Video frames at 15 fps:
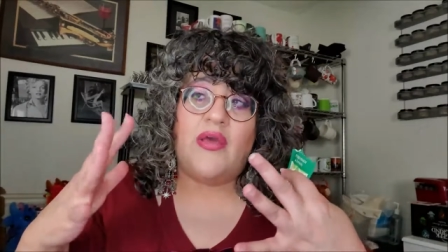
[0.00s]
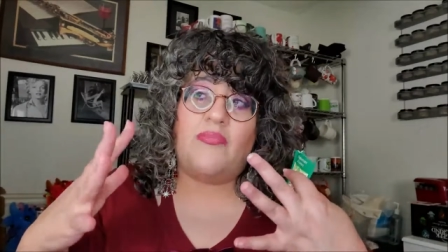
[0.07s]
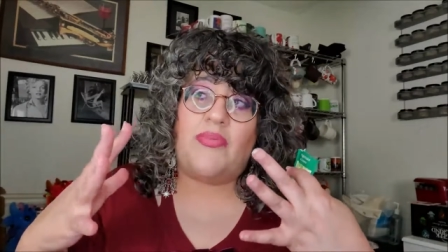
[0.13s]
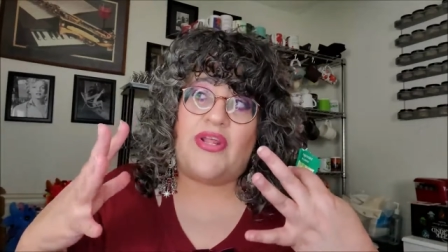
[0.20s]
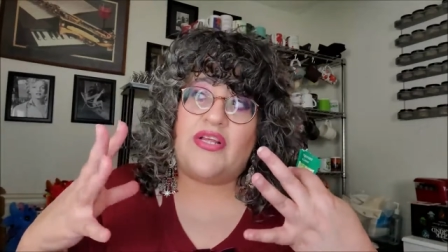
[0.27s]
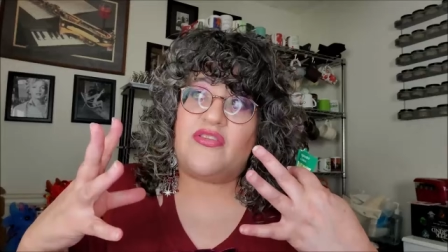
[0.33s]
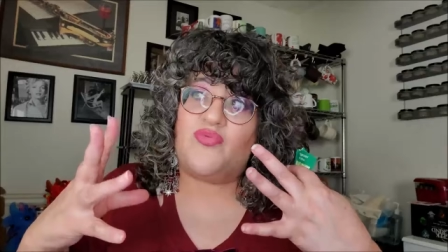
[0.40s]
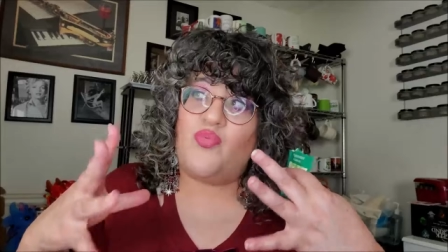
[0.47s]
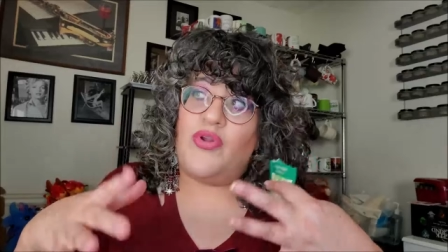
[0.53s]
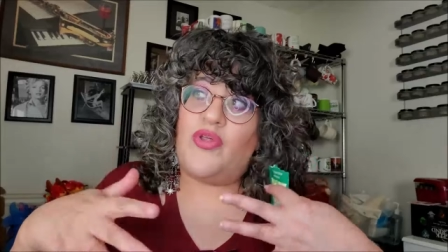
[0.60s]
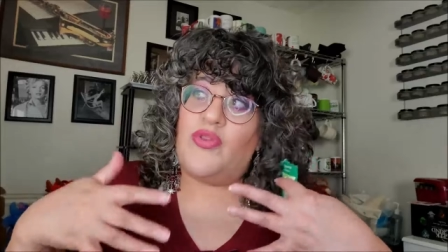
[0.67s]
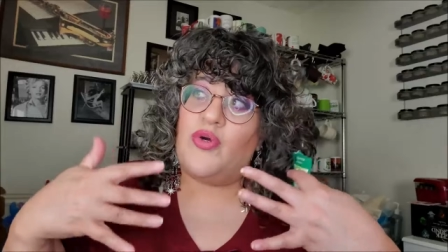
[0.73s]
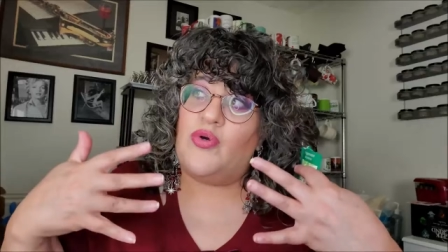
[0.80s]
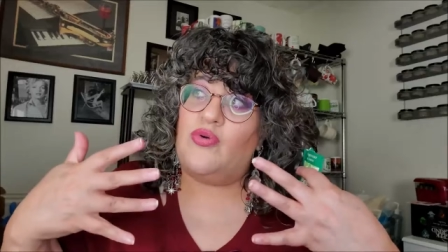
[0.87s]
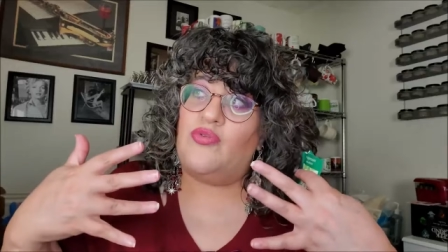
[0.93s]
but it's one
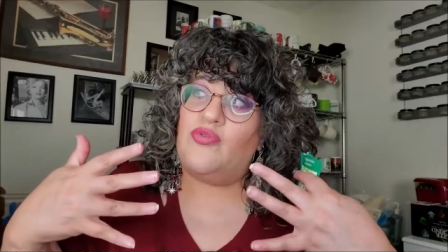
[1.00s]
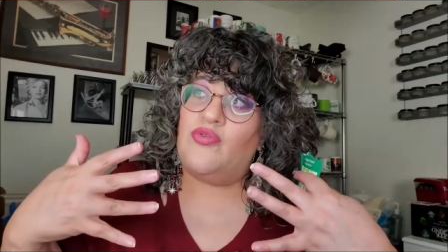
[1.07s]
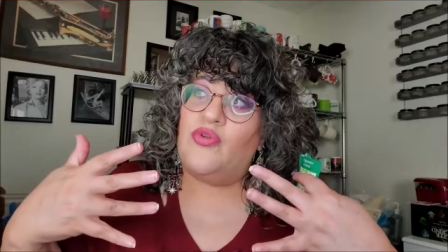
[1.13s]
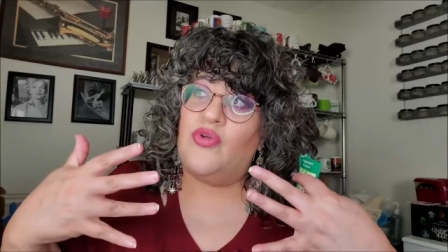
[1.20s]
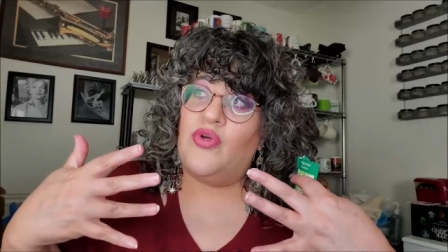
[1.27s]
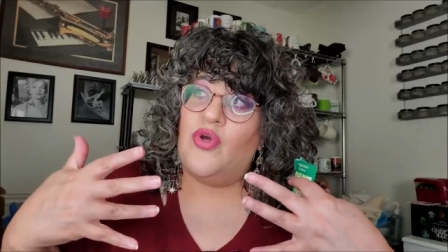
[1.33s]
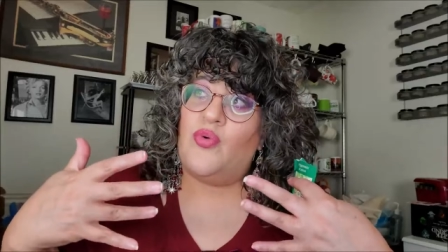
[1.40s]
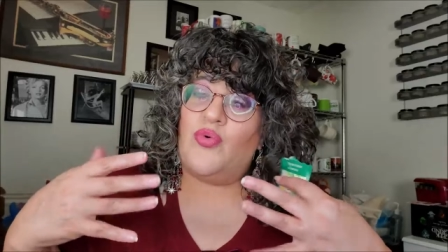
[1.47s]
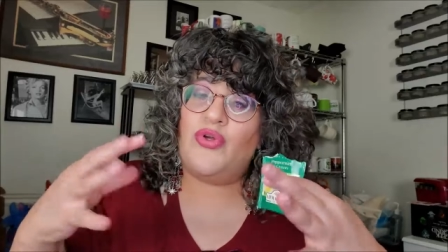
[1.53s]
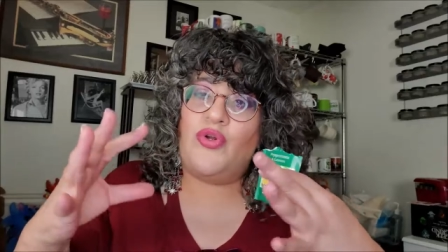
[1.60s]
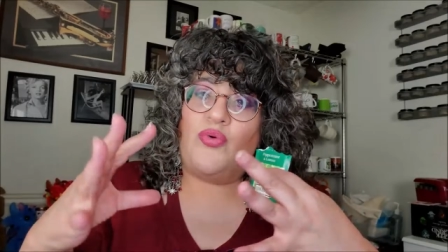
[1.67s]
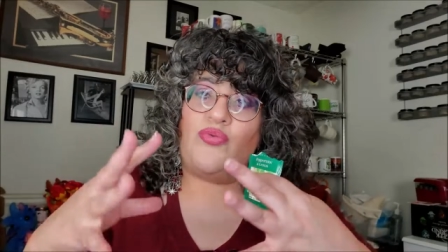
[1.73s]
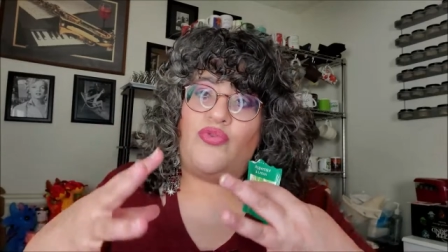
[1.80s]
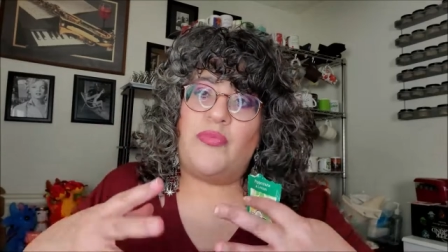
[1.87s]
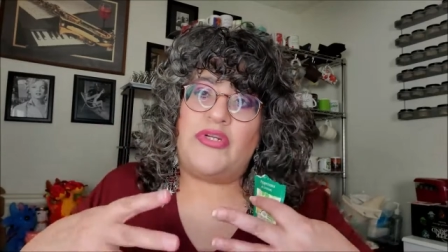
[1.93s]
of those where you
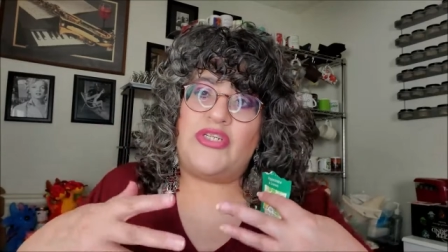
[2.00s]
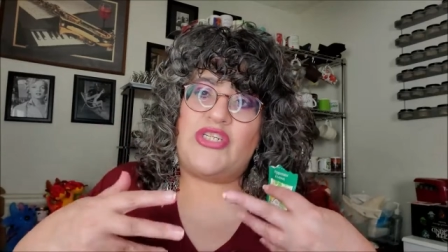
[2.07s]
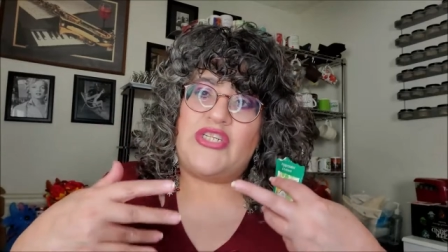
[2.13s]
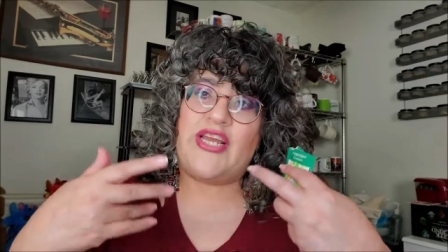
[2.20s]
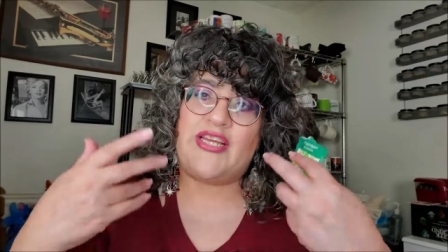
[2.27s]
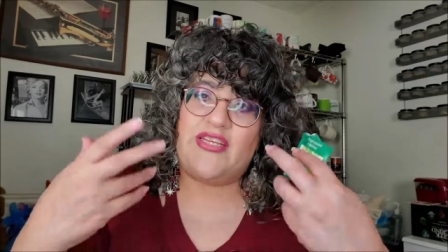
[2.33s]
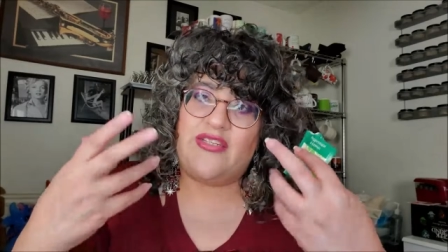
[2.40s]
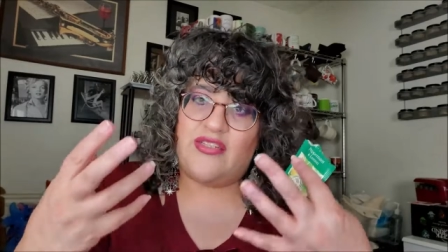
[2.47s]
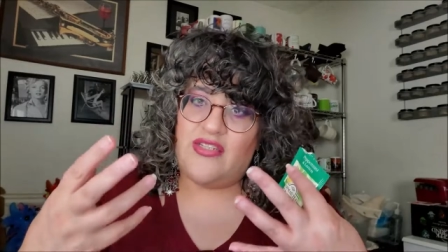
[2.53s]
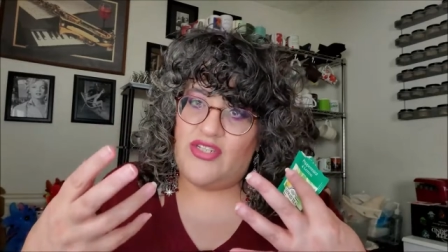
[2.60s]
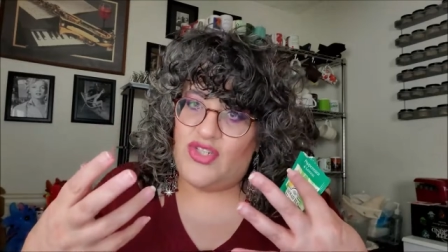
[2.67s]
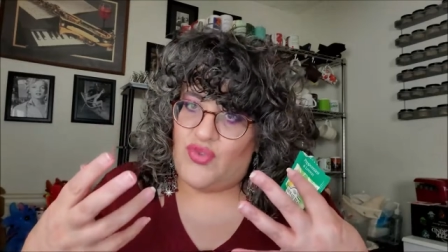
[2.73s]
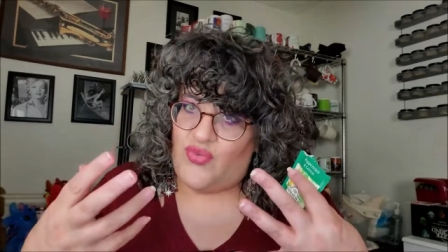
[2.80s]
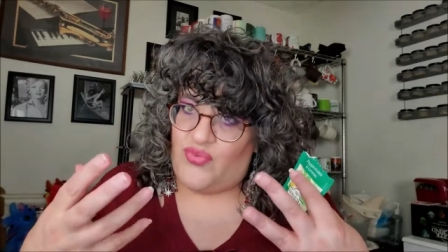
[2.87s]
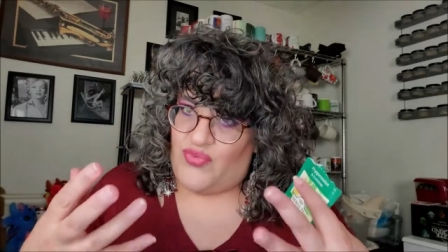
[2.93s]
don't so much taste it
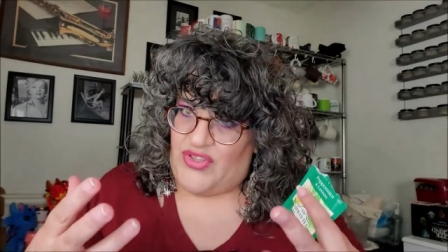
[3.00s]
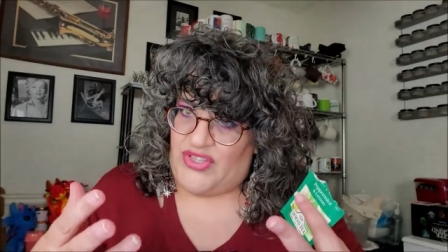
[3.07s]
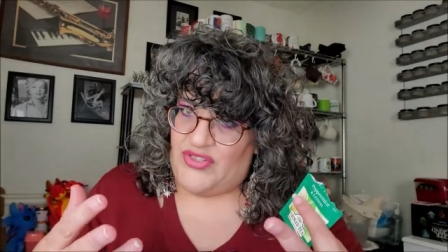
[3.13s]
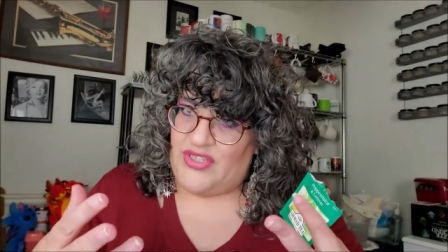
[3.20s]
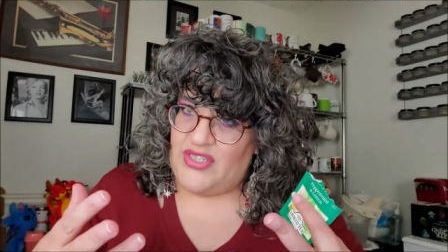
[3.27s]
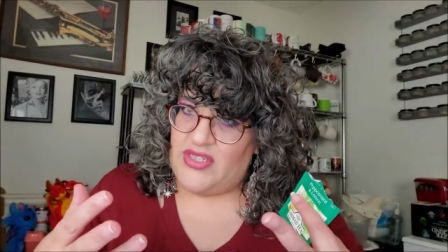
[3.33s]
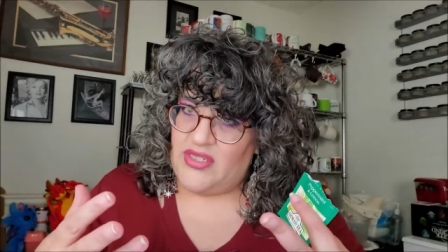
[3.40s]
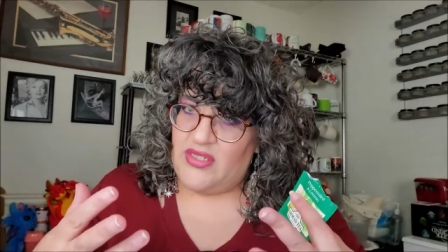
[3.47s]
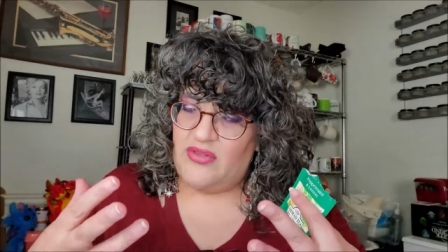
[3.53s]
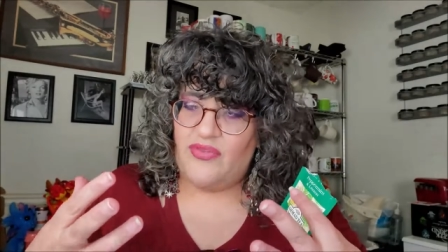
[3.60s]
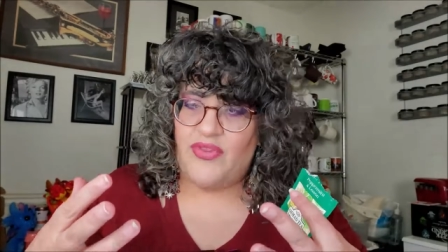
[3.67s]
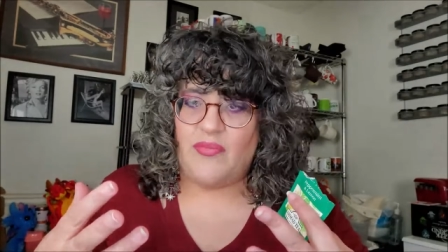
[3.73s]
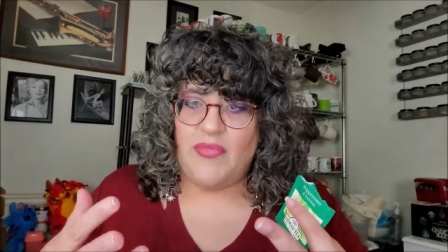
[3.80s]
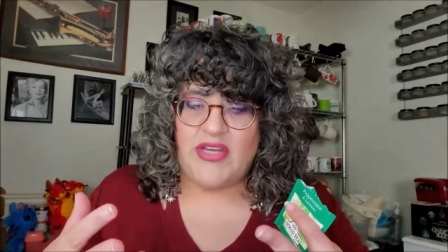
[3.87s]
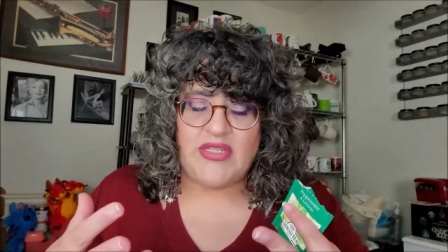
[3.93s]
as you feel it, if
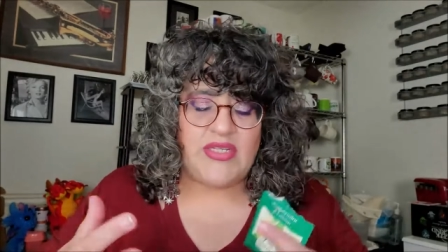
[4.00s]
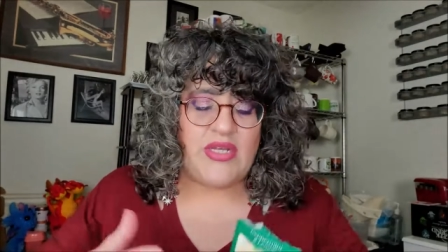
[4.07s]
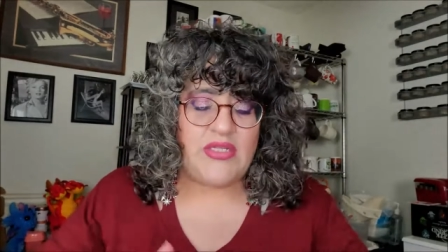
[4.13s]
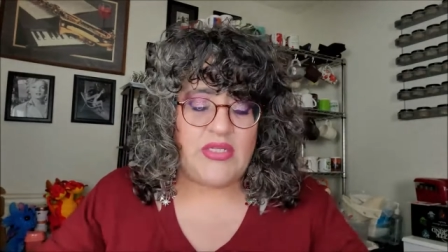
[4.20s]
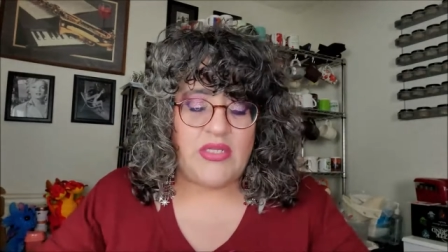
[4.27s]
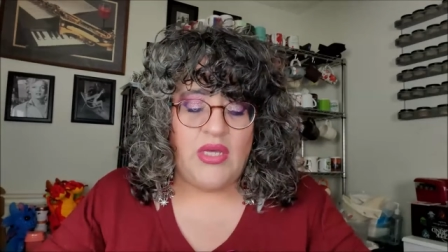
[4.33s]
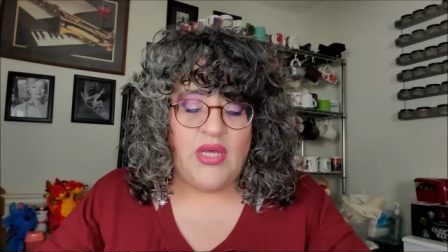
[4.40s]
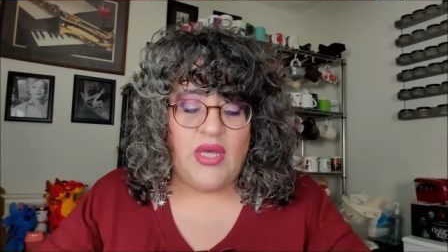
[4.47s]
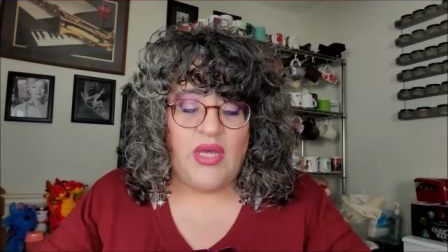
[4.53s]
that makes sense.